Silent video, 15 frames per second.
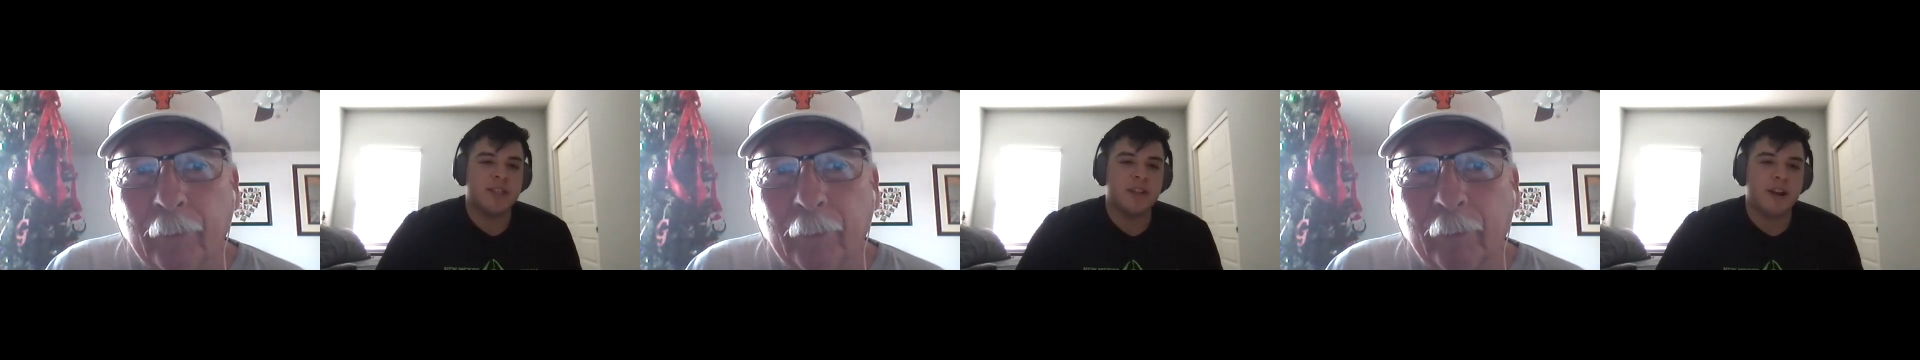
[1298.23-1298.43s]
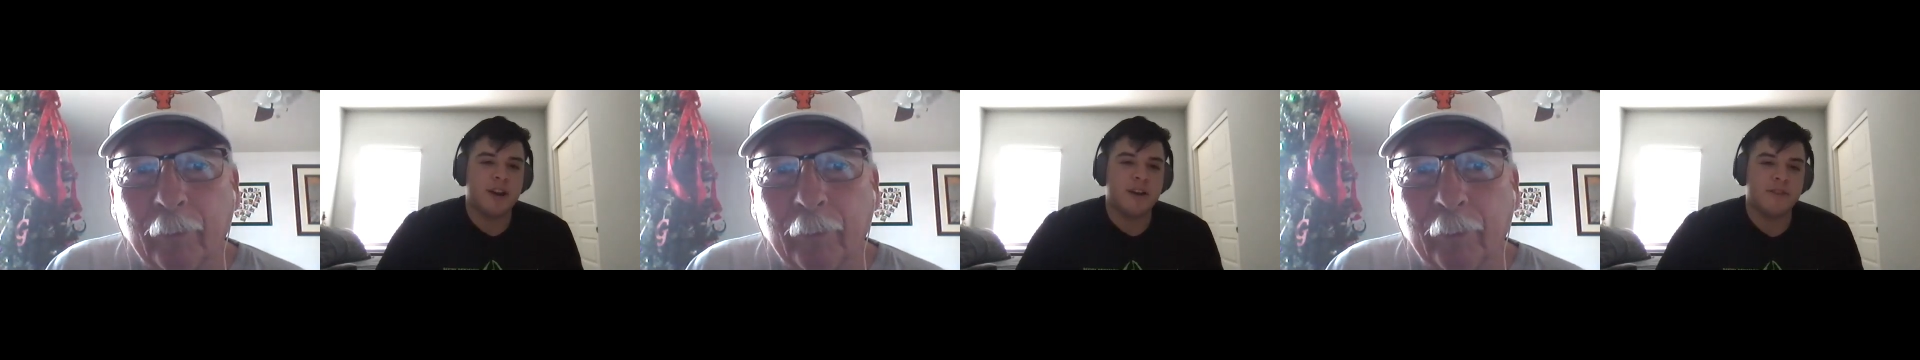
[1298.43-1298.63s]

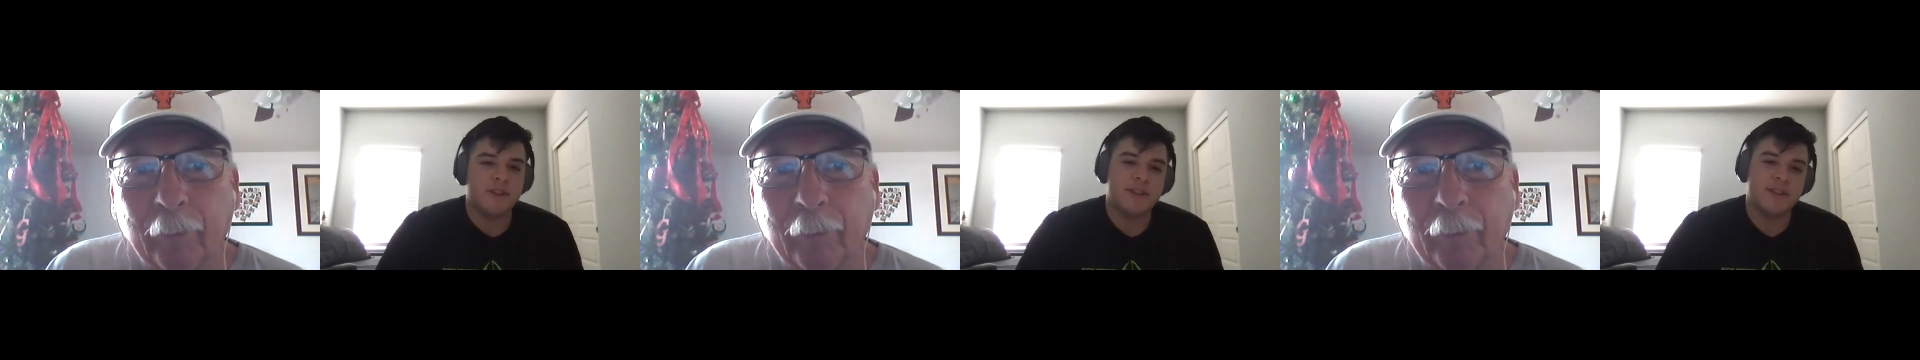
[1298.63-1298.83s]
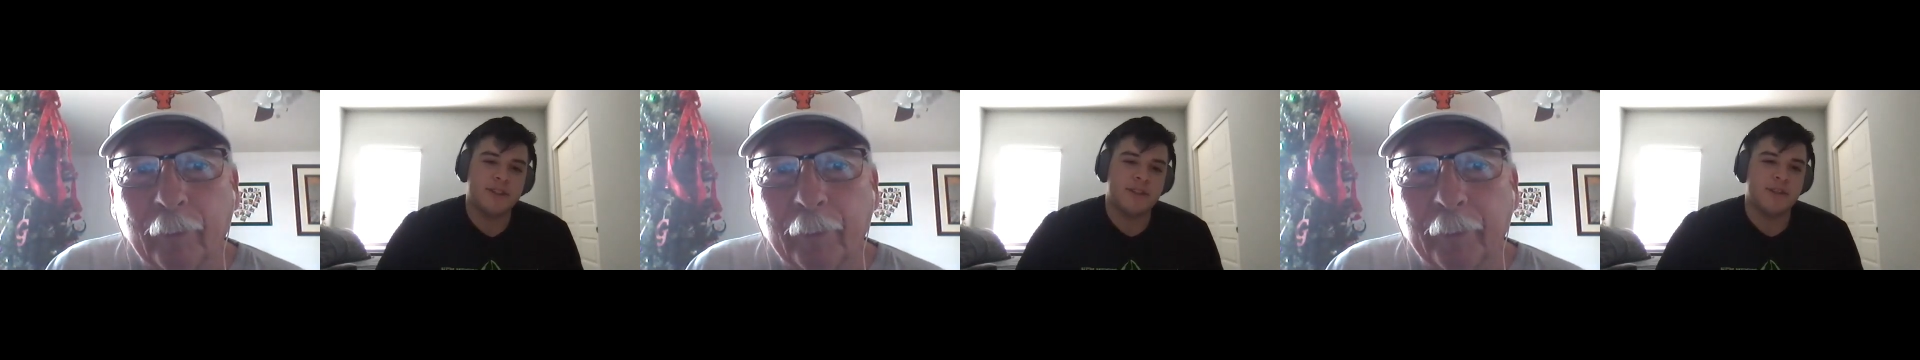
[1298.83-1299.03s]
T
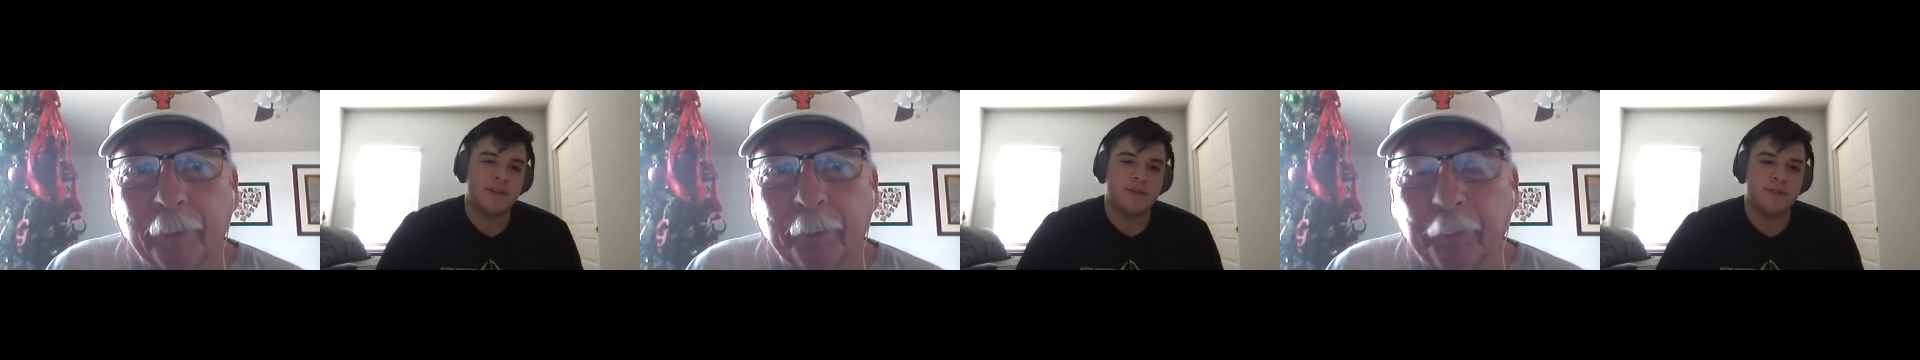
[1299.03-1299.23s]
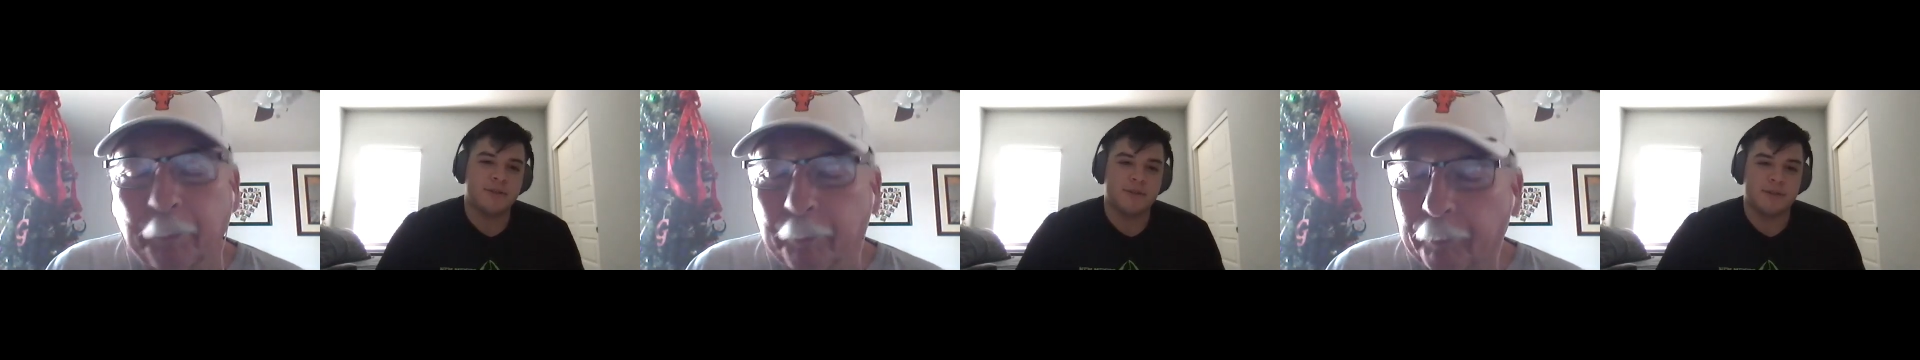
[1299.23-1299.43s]
offense
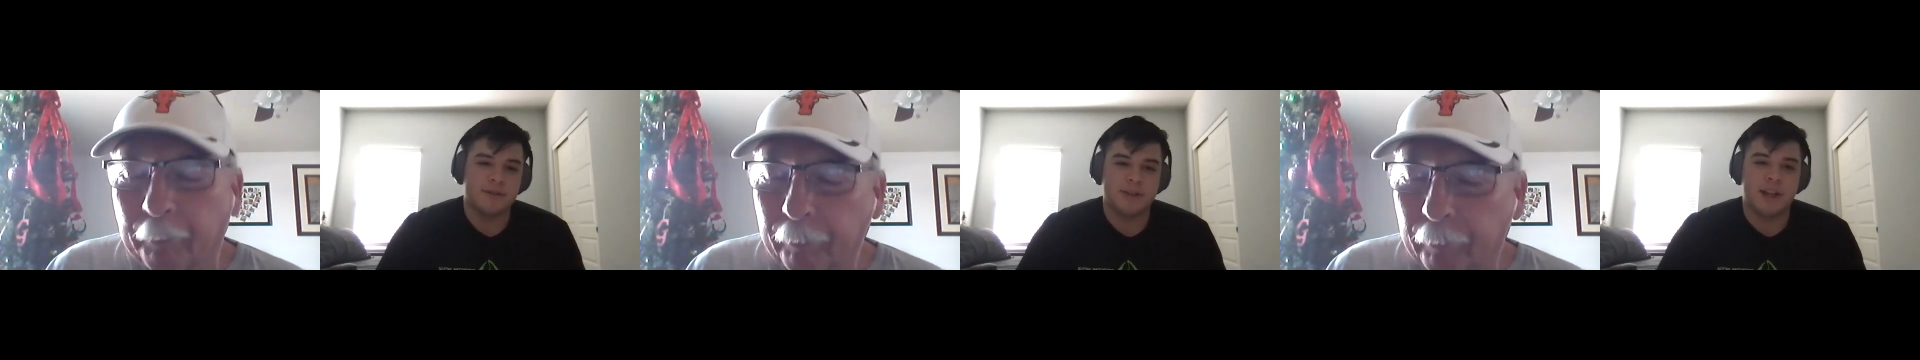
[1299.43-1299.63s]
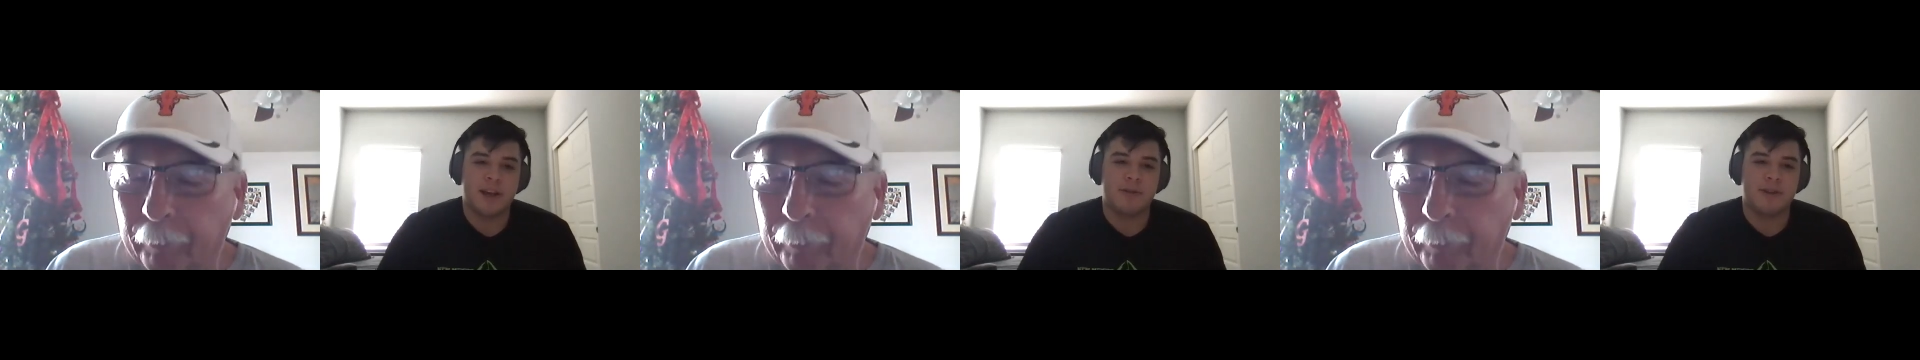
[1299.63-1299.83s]
to
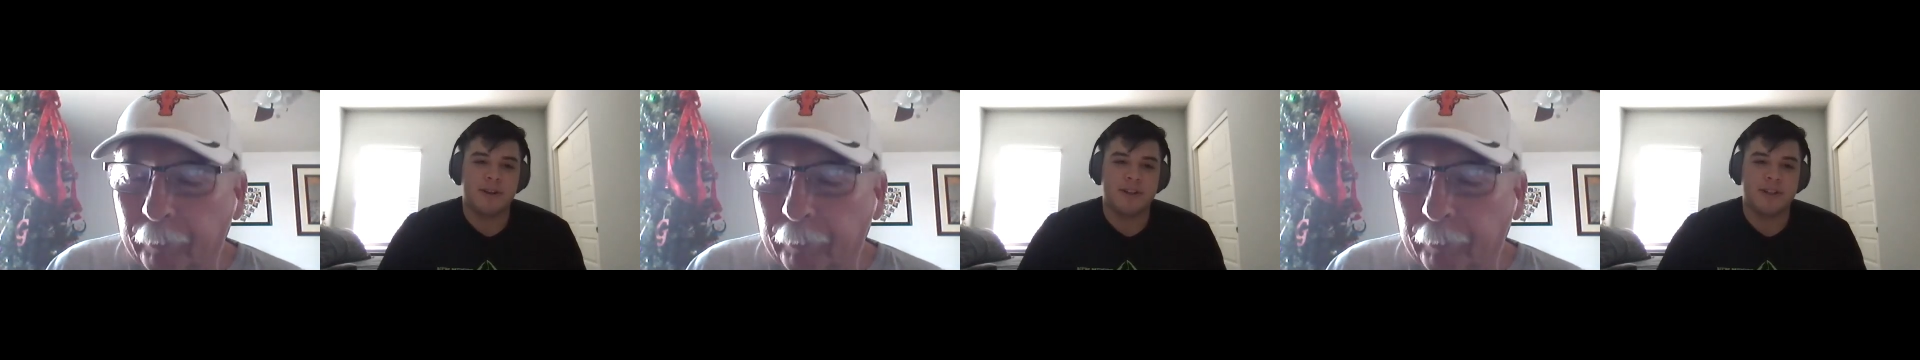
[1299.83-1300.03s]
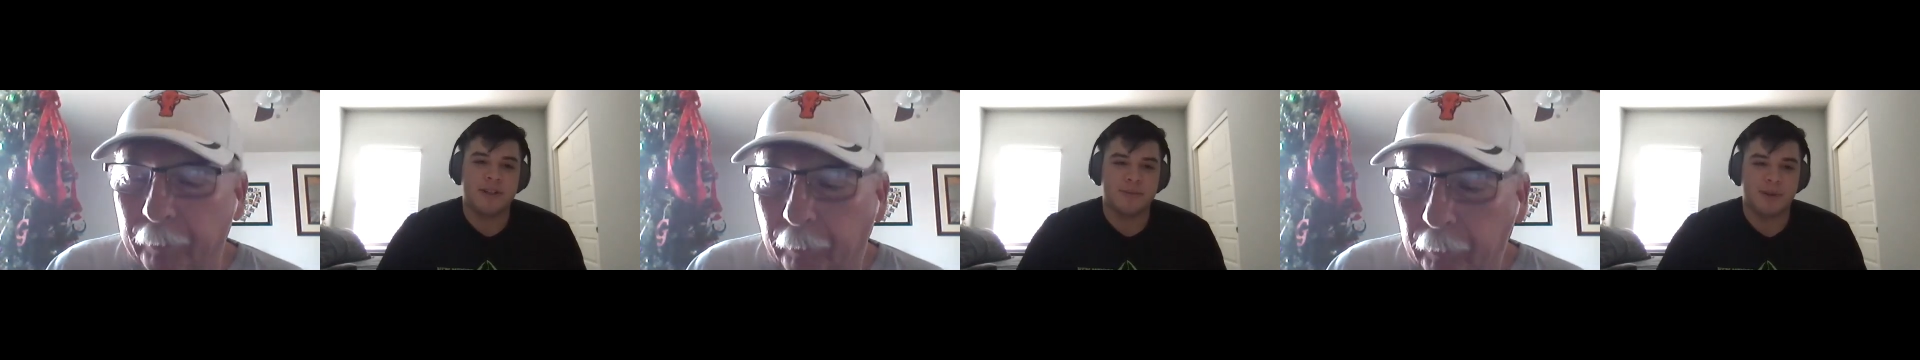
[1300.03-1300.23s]
now
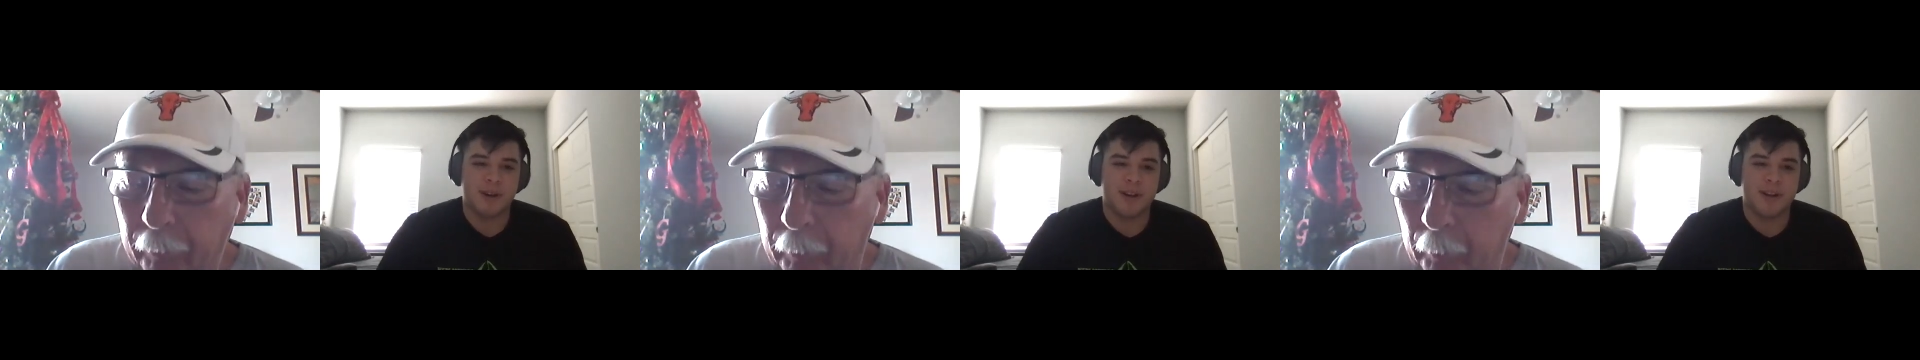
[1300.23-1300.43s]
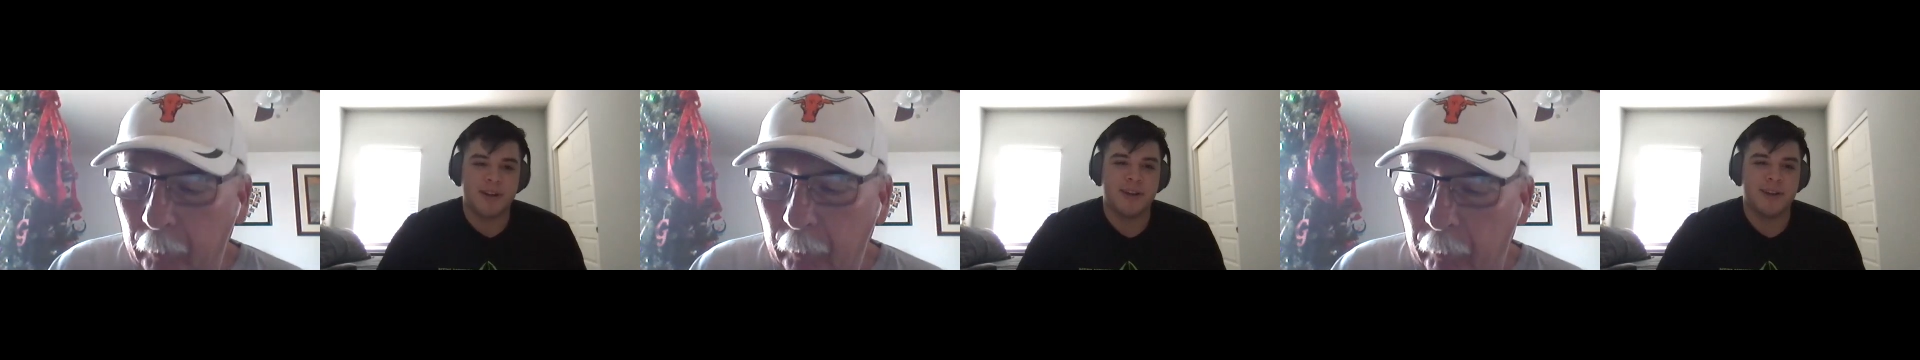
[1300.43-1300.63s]
running
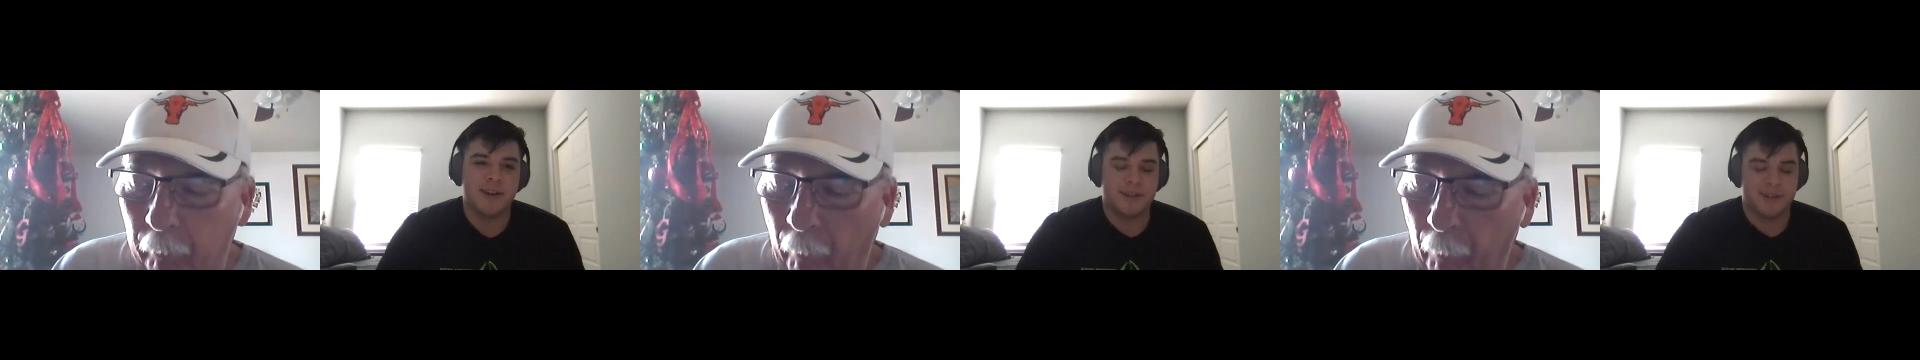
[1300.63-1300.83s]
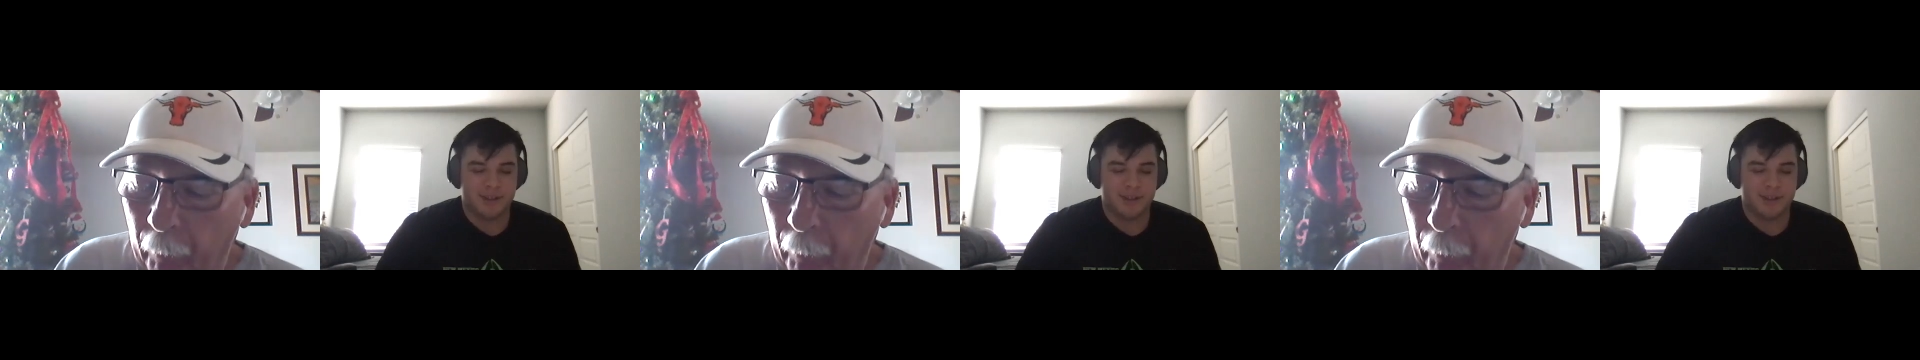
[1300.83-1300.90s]
spread?